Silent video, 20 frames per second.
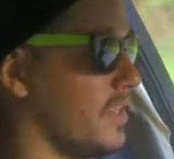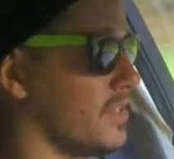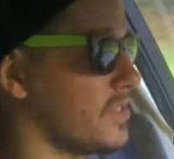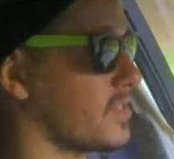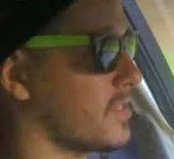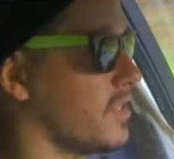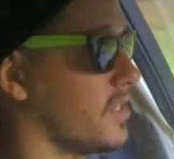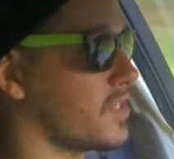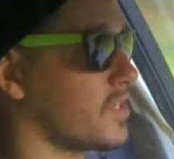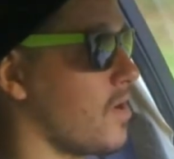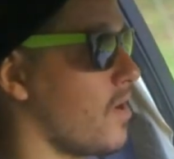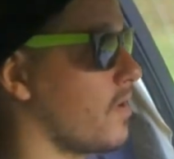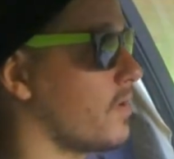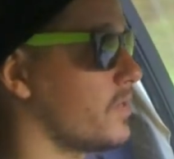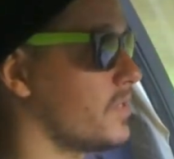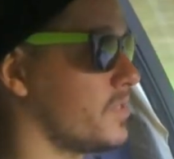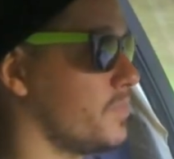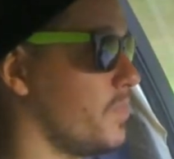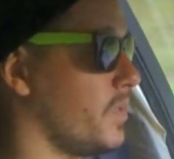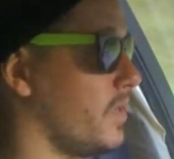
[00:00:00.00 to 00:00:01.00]
This car
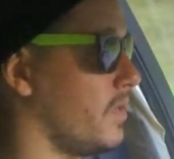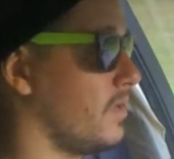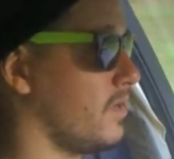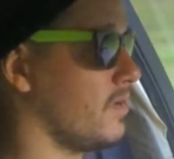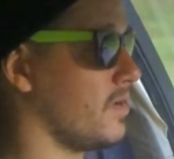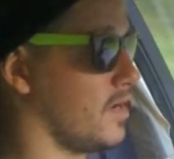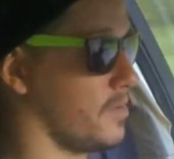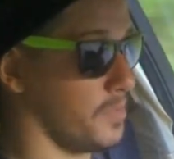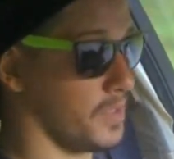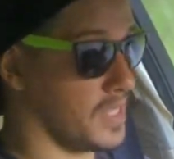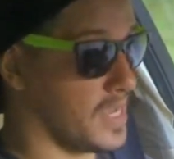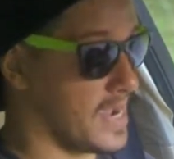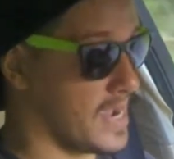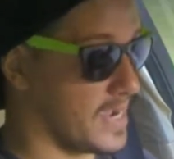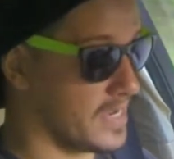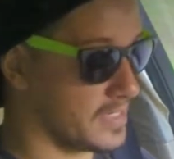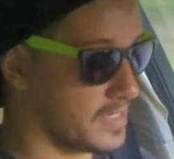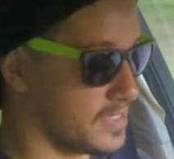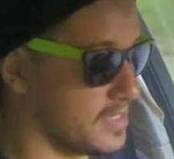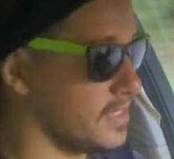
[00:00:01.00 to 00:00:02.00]
has been a
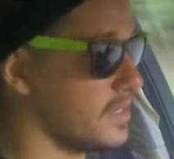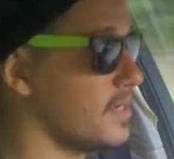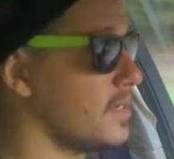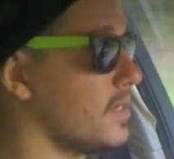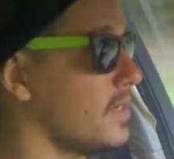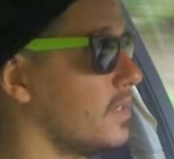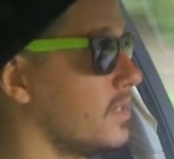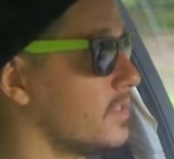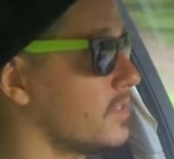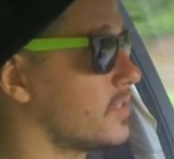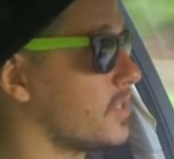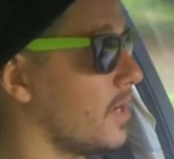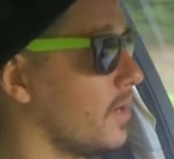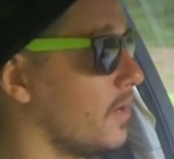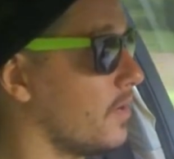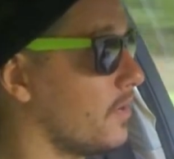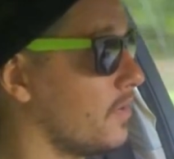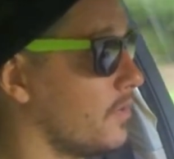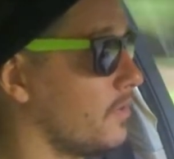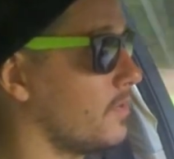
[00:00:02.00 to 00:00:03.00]
blast.
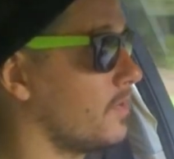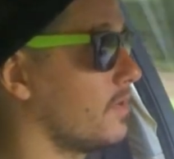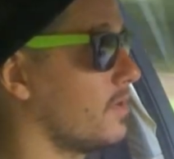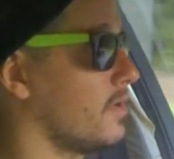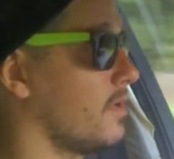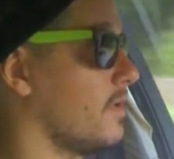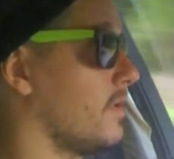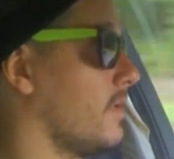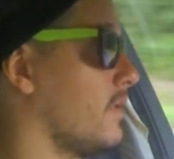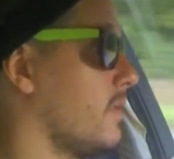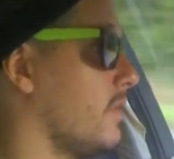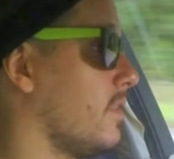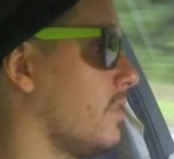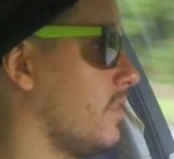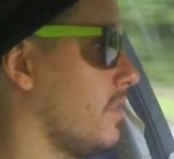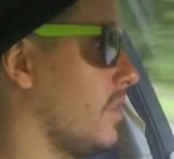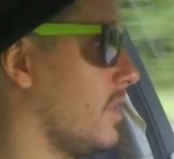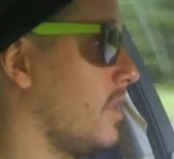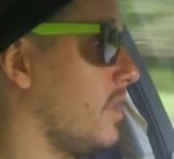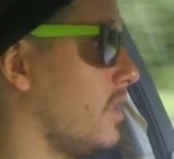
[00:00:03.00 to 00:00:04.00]
So
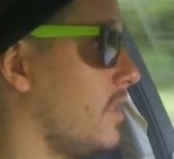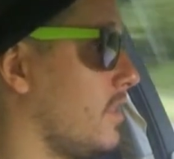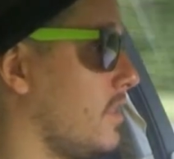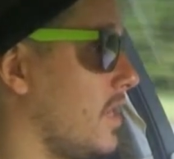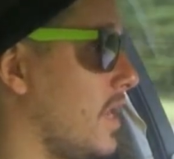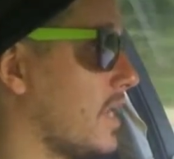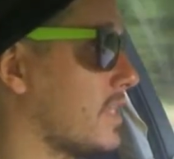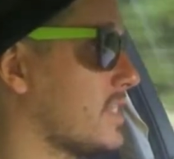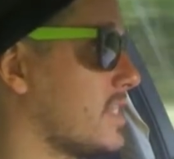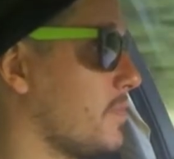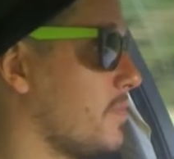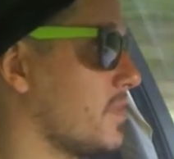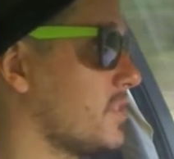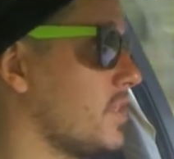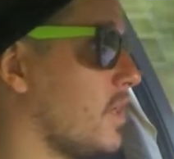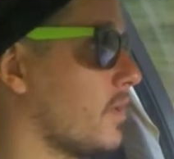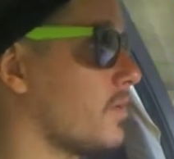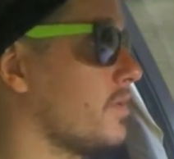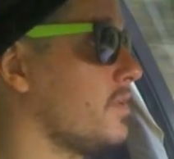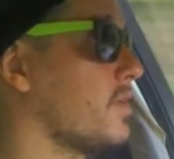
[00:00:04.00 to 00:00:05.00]
the next time I
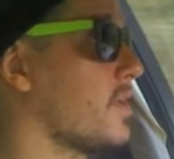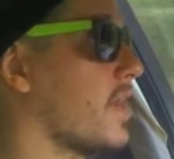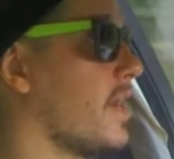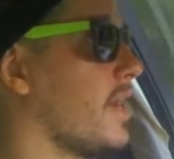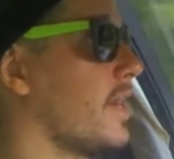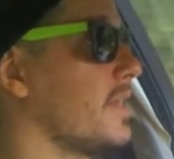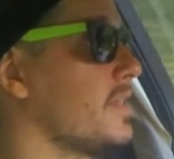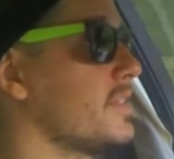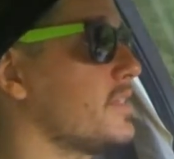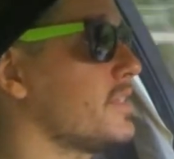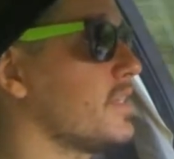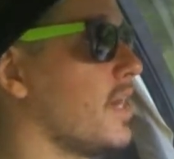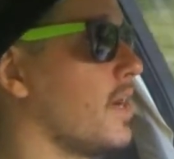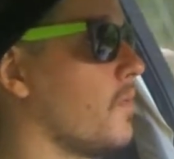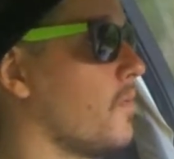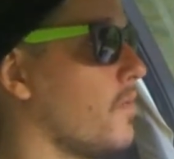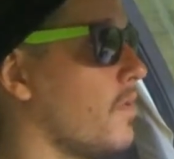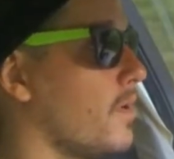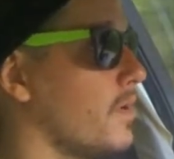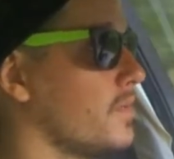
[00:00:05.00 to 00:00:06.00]
talk with you guys,
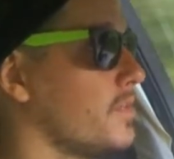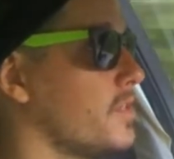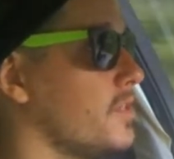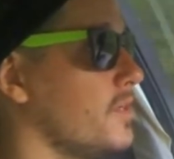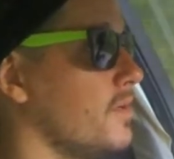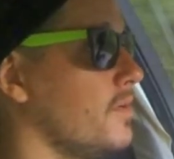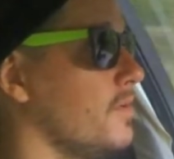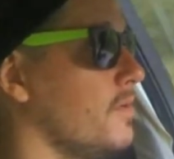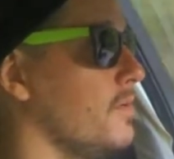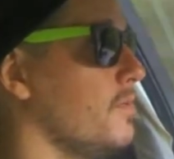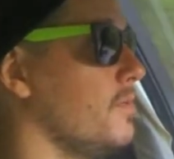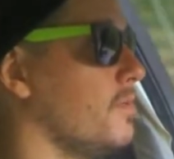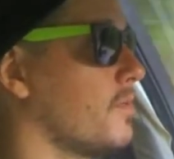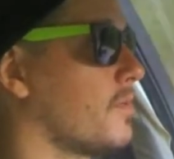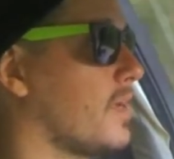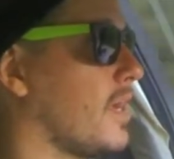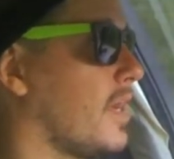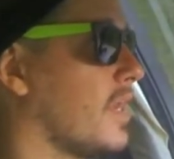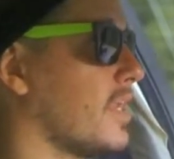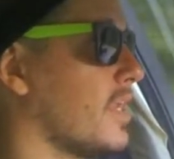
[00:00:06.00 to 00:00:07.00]
I want
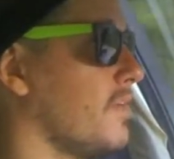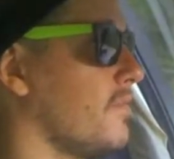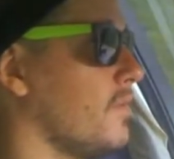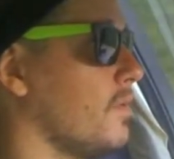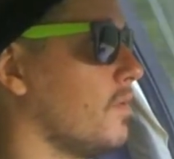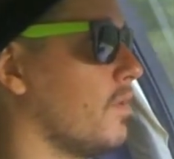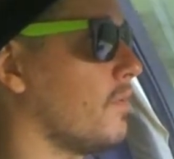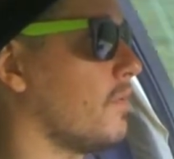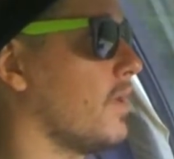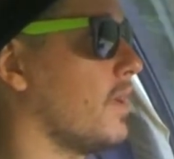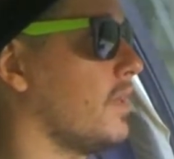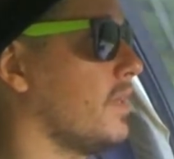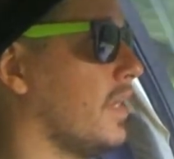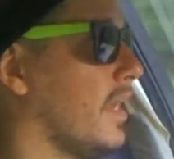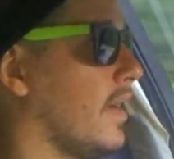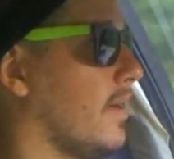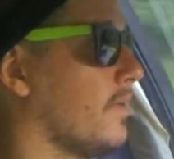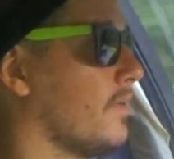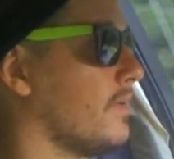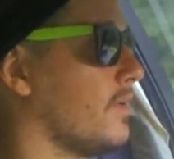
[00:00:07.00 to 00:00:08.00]
to kind of give you a
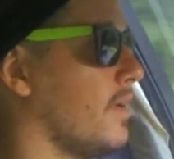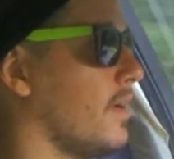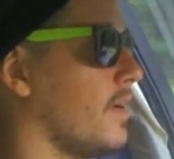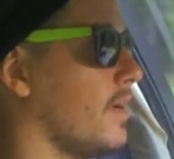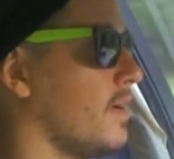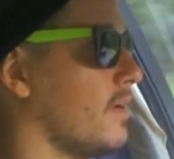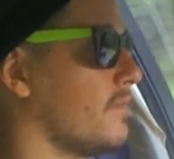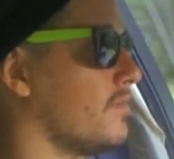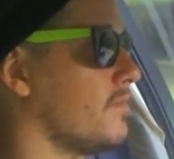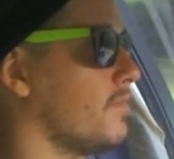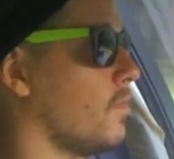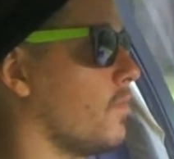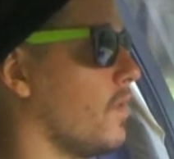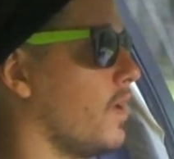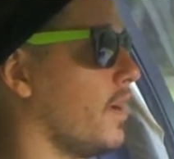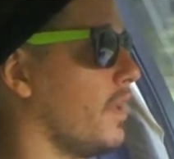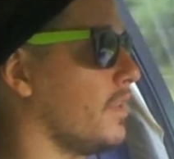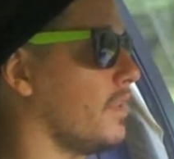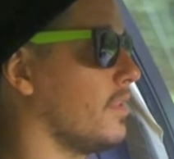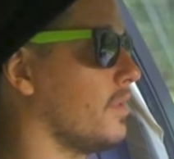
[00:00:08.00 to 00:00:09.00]
rundown of
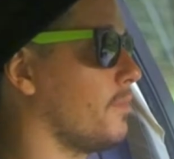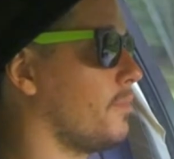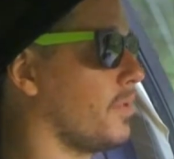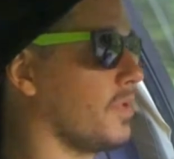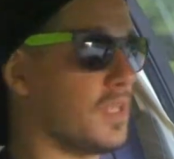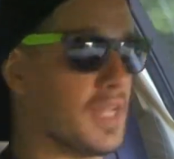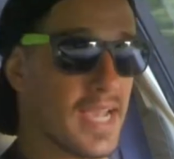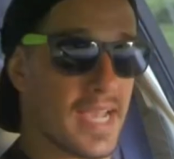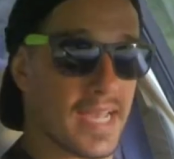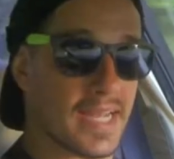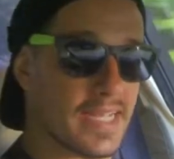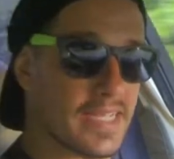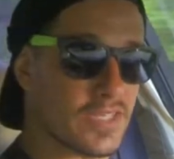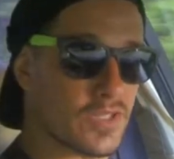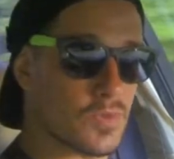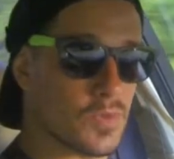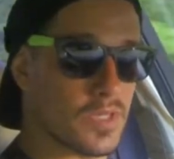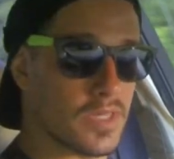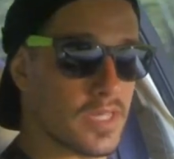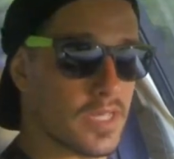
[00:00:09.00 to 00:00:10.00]
what the plan
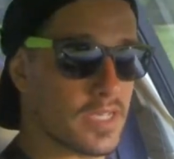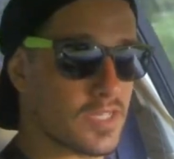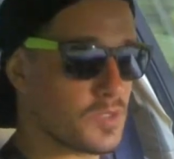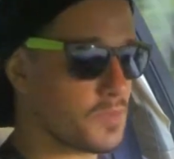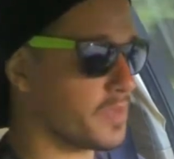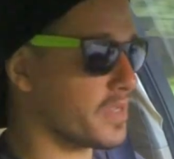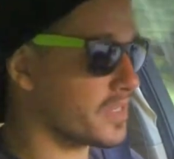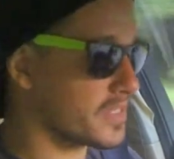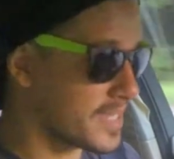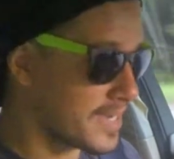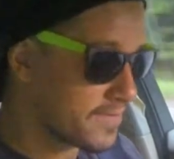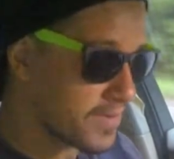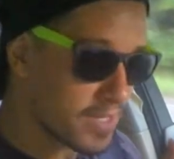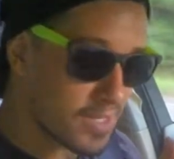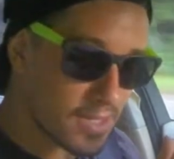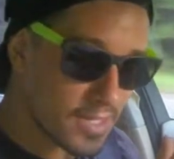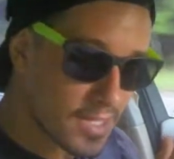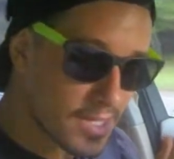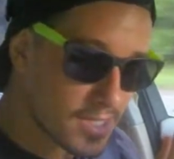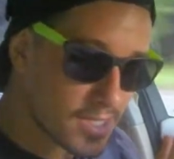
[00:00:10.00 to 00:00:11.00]
is with this, because
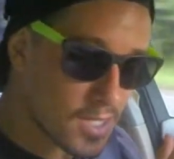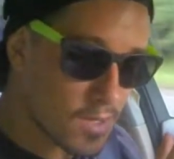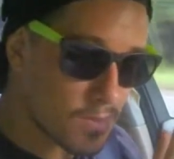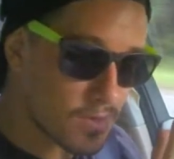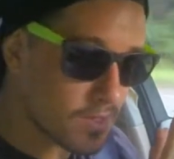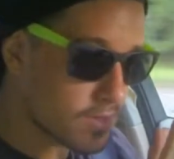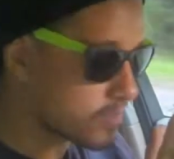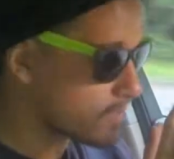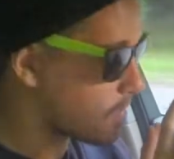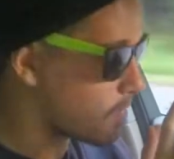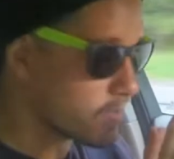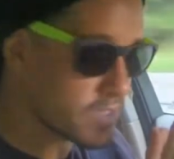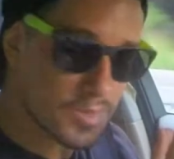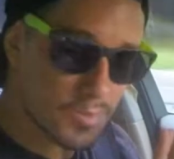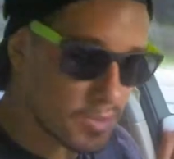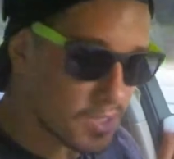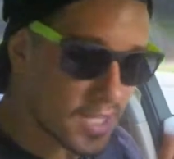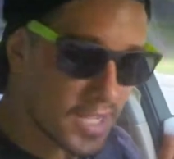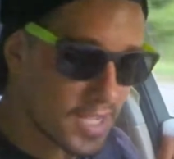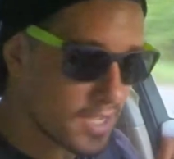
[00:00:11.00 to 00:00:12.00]
there's always
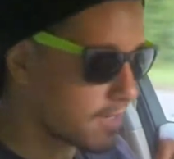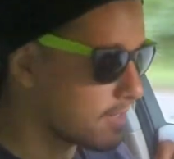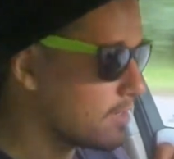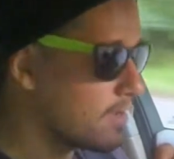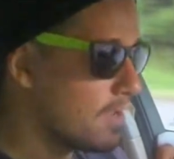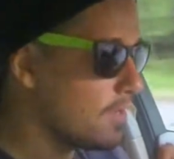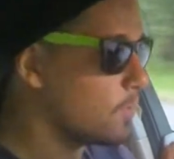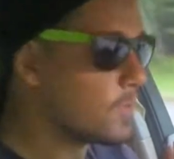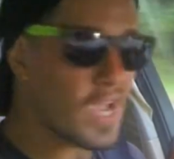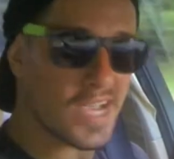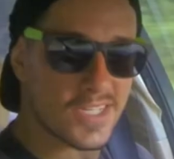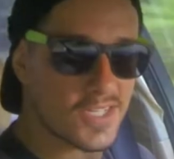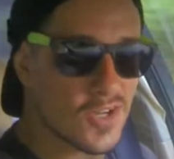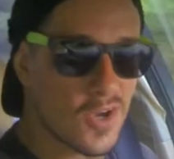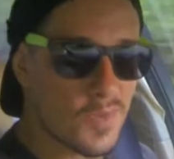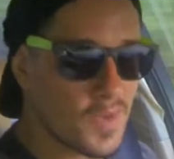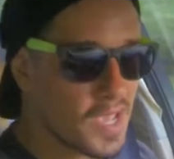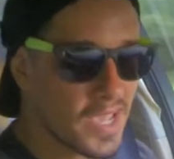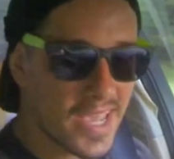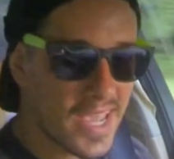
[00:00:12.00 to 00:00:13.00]
a plan. You guys
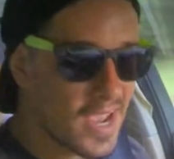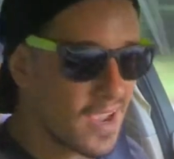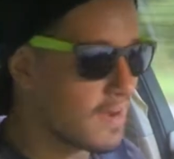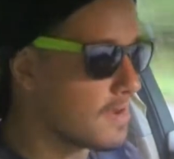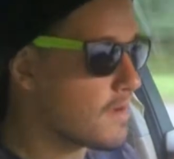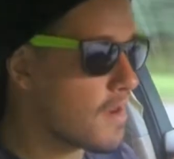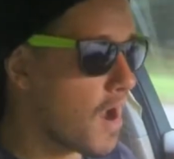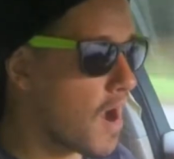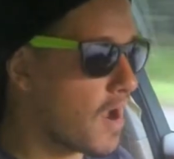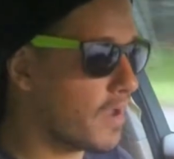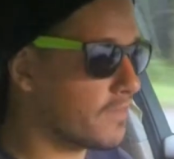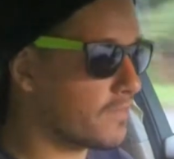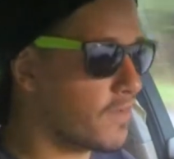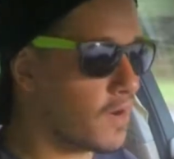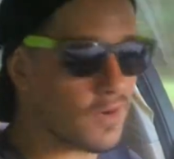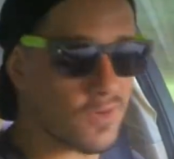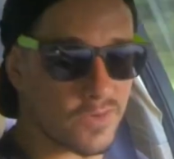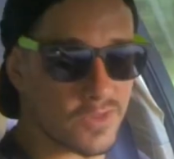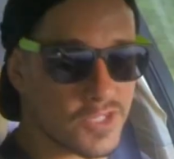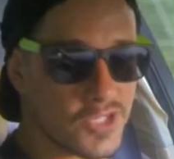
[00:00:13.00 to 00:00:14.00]
know me, I can't not
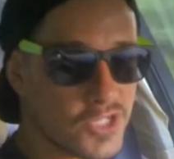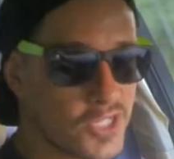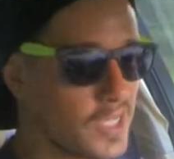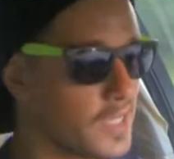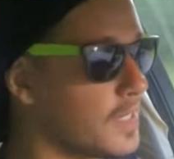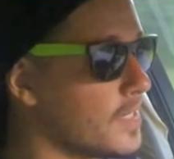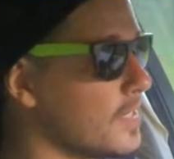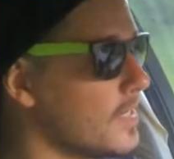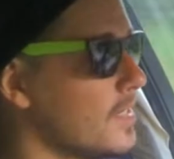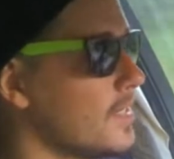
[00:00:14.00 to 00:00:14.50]
fuck with shit.